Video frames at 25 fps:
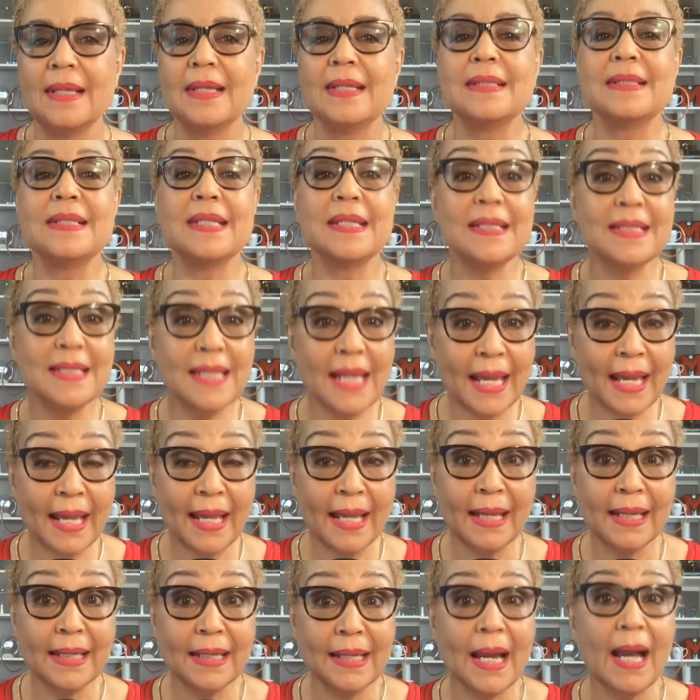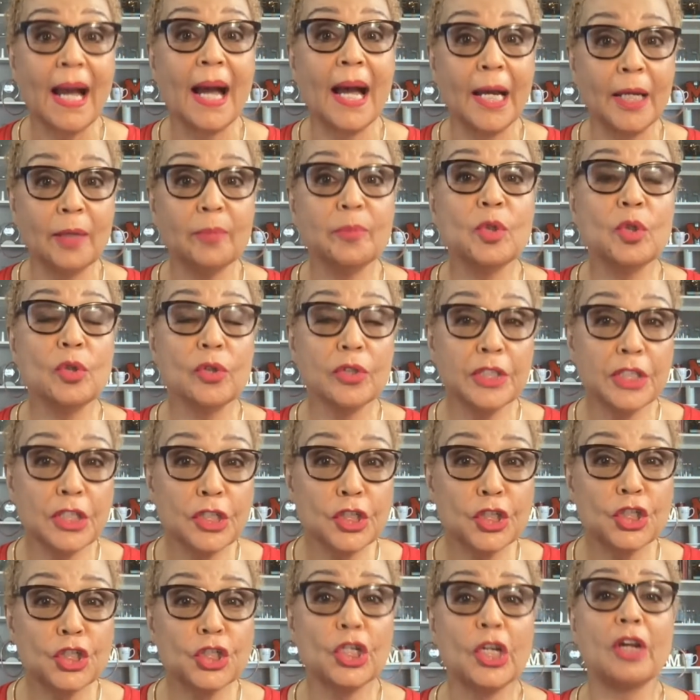Today, I'm going to
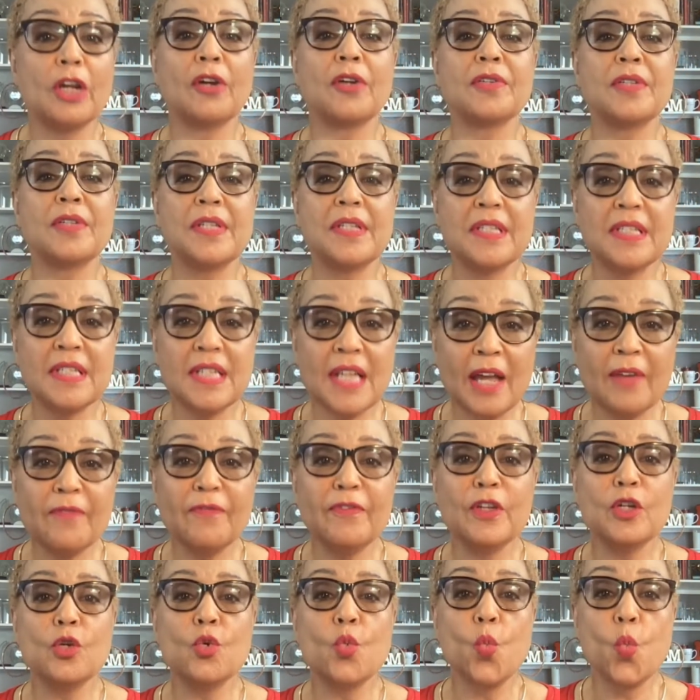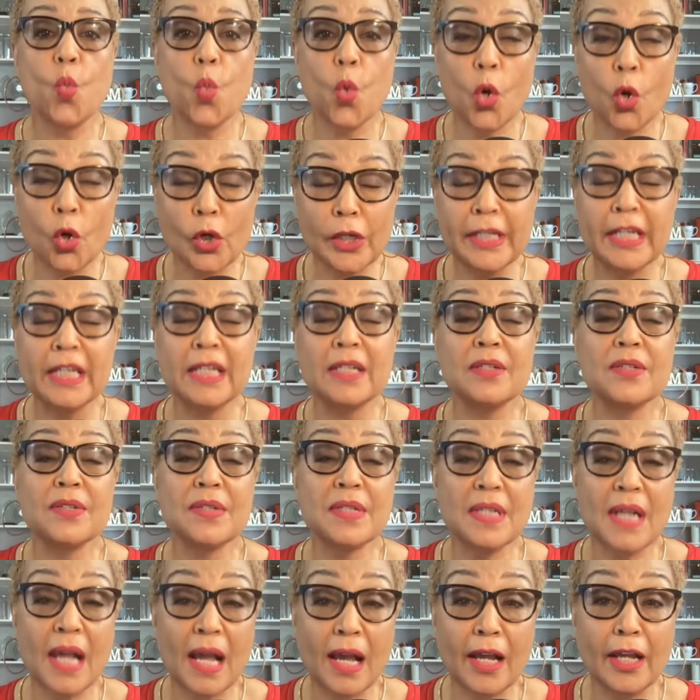share 7 warning
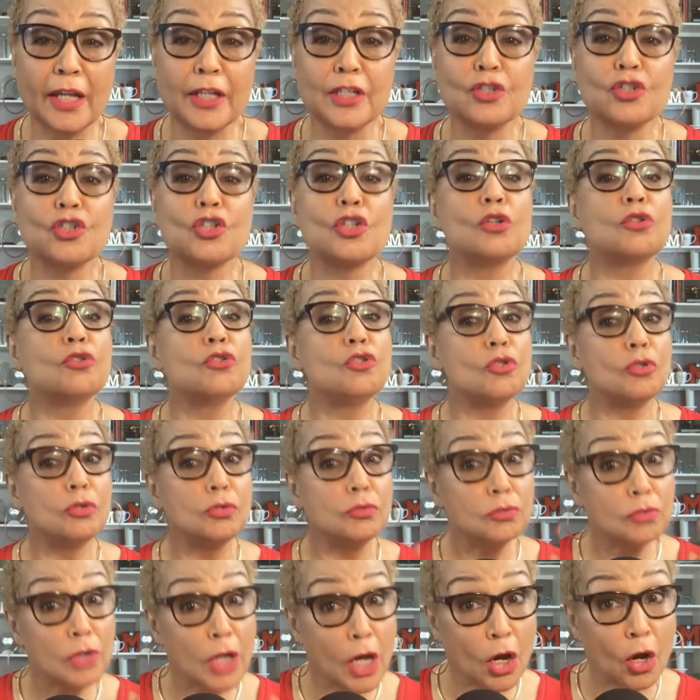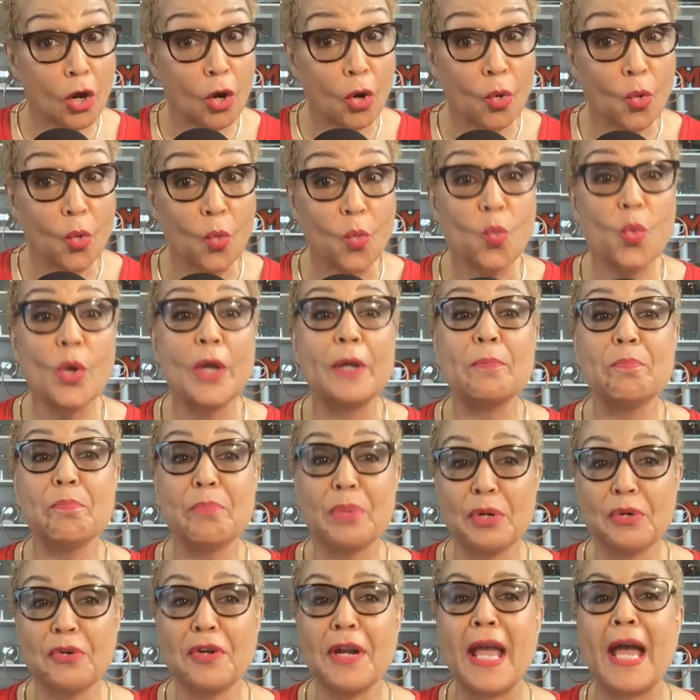signs so you'll know when
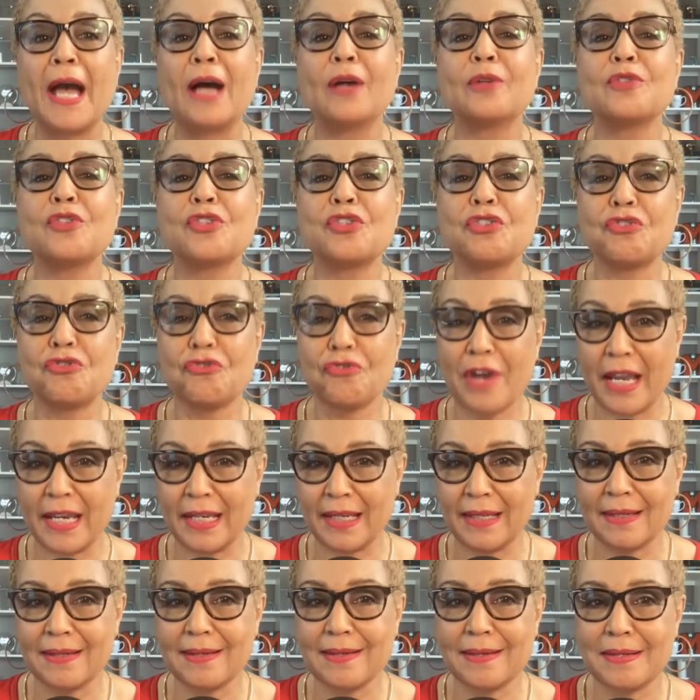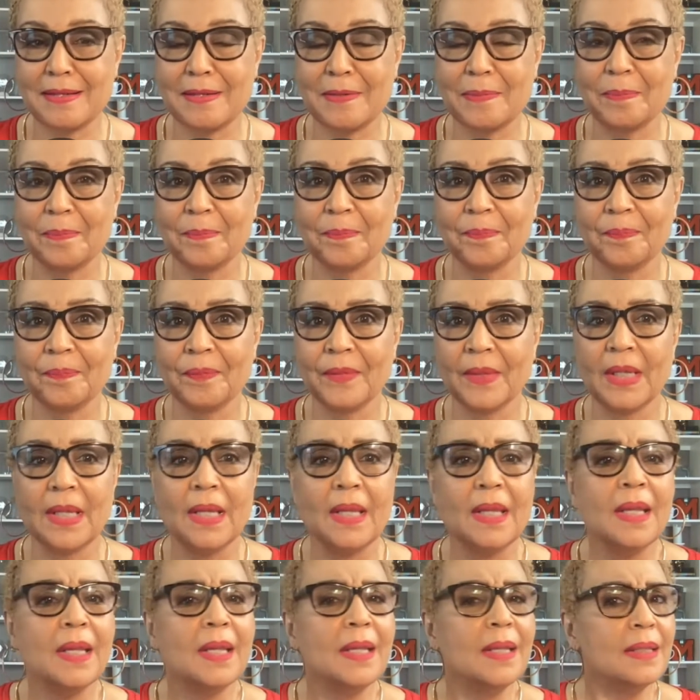burnout strikes.
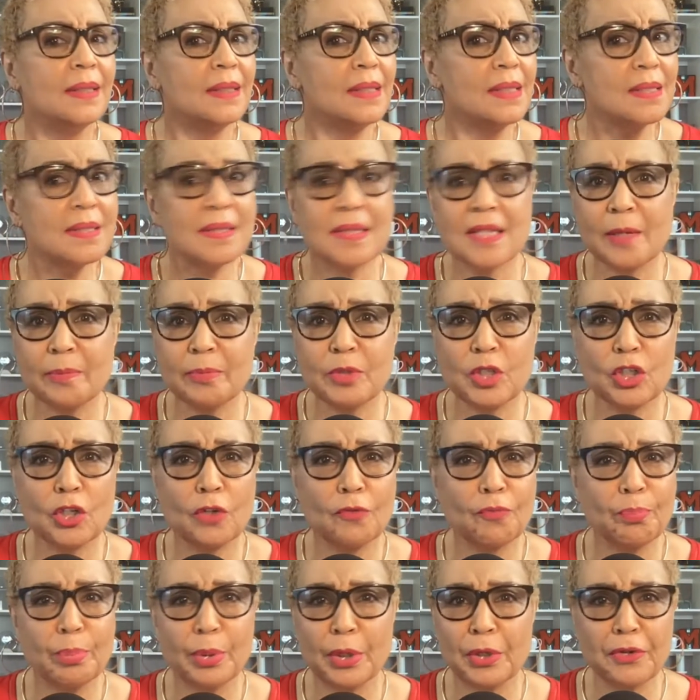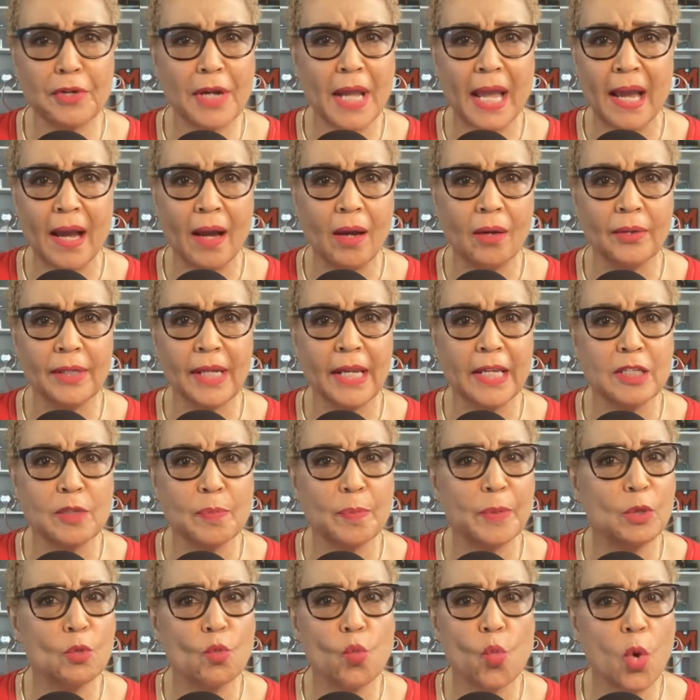This subject of burnout has
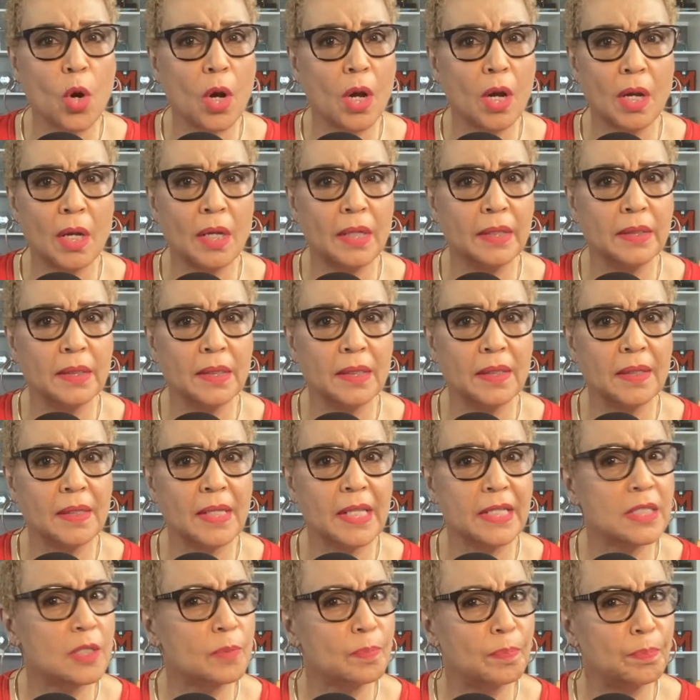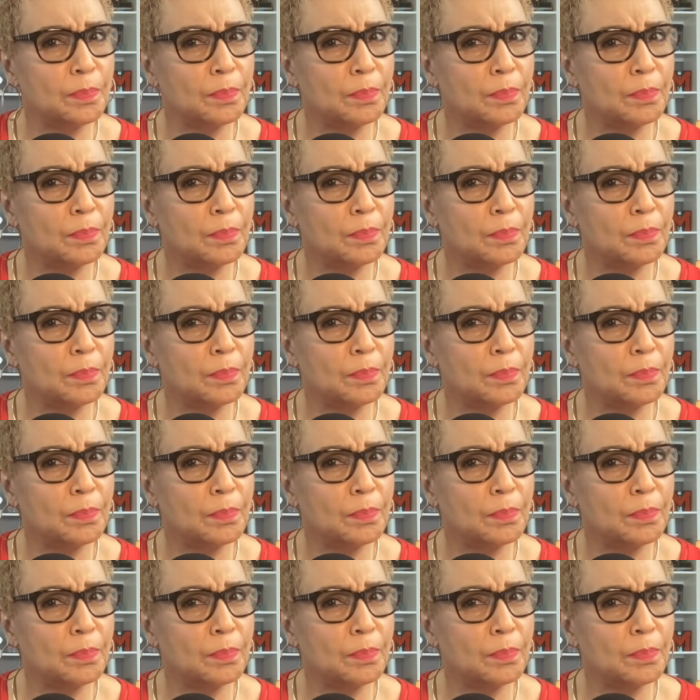been one that's